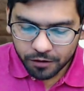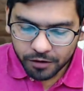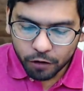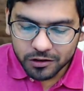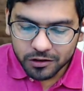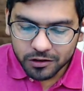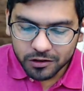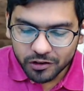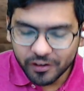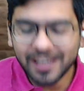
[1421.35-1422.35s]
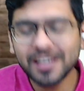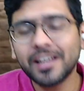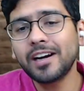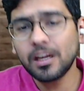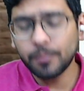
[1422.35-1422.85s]
we have got 3
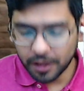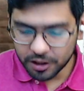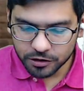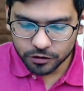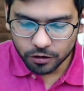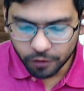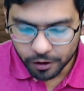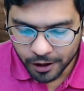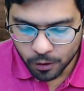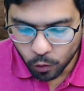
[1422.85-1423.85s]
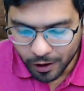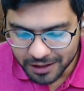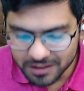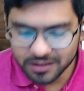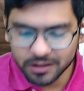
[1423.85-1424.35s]
inherent limitations of audit. One
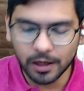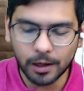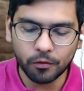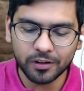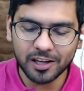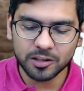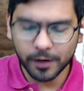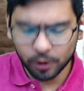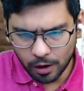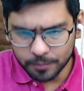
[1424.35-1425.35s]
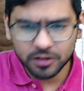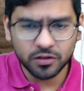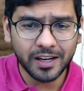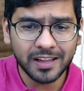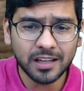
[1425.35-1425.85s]
is with respect to, I'm just
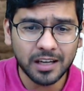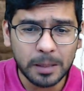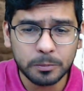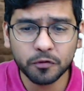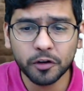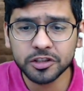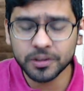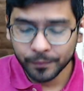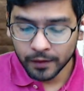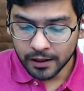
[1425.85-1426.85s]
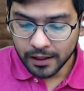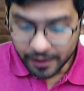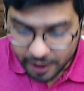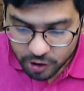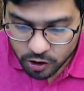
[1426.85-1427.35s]
reading the names first:
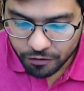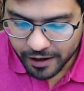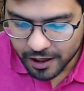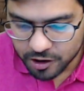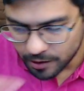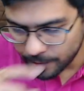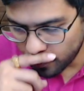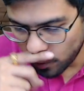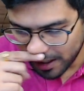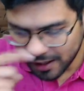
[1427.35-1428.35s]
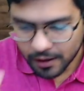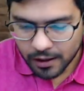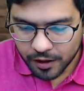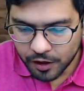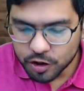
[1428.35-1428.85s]
nature of financial reporting,
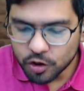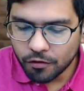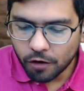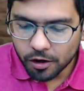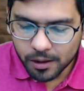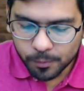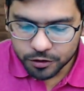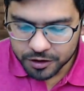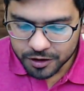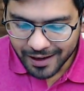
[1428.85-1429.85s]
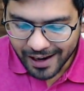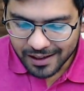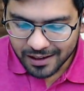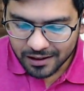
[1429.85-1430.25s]
nature of audit procedure, and